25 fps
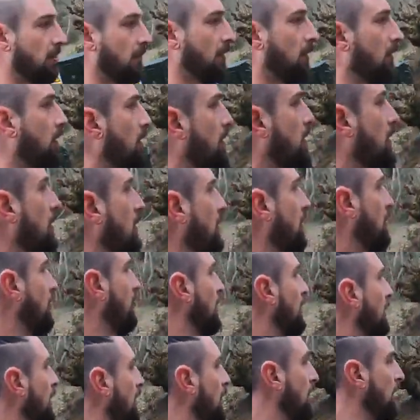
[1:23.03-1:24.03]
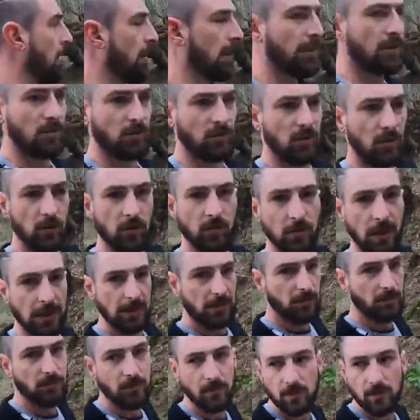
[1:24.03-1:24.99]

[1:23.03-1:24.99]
But they're not too mental,